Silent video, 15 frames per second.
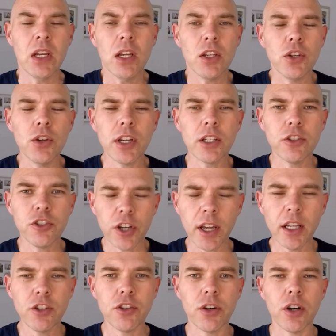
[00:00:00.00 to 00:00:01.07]
You can
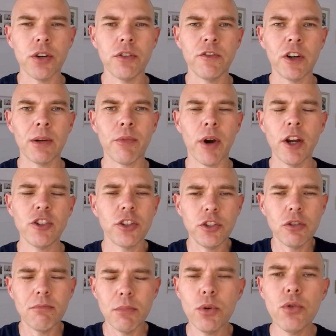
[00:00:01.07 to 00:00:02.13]
change your own vibration. Your
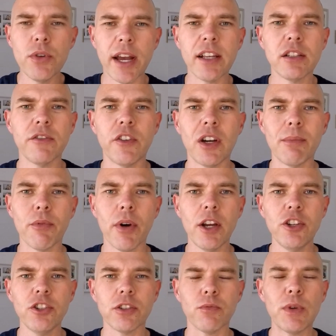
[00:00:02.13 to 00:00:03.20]
mood has a
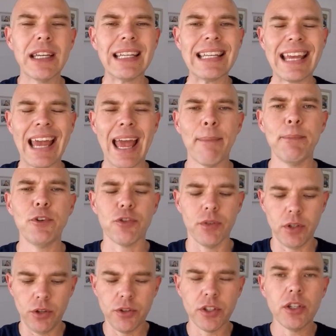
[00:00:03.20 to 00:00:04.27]
vibration. We can capture it
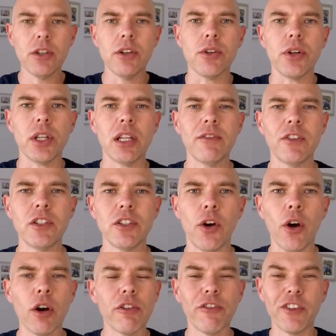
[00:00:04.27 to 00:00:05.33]
using Kirlian
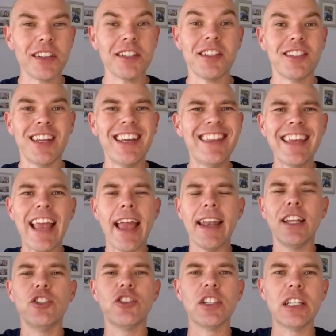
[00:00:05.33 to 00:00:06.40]
photography and see the
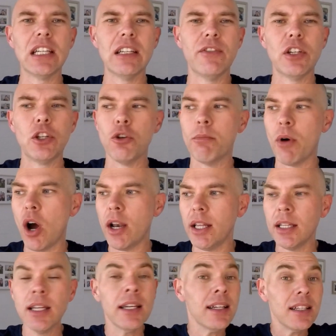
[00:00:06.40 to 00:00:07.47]
energy leaving your body,
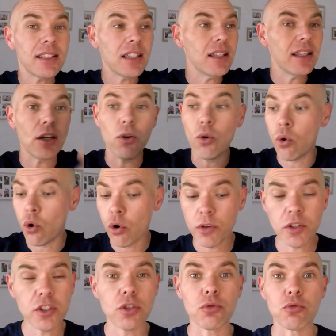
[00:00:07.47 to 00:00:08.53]
see the aura
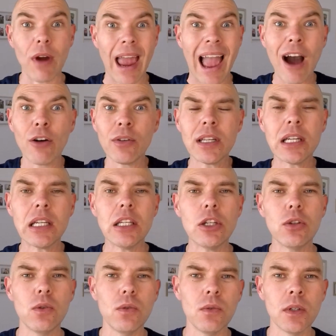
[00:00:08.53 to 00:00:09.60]
surrounding
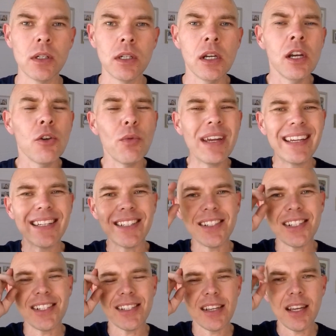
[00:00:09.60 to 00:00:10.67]
you. We can
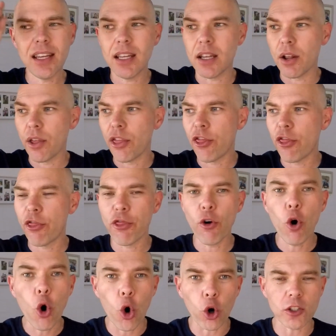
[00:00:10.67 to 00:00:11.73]
see
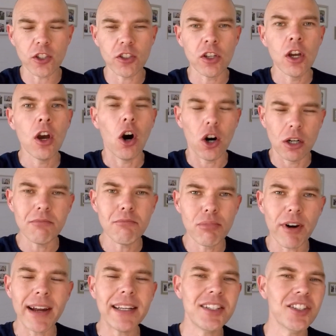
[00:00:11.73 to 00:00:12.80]
thoughts on
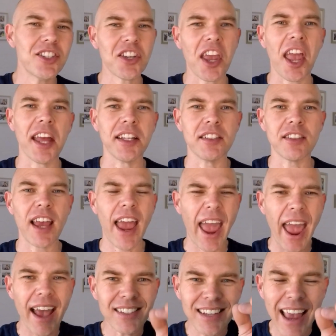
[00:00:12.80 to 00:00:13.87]
brain scans
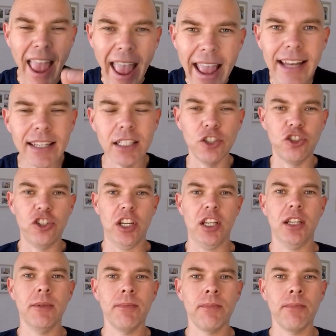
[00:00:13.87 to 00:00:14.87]
as energy.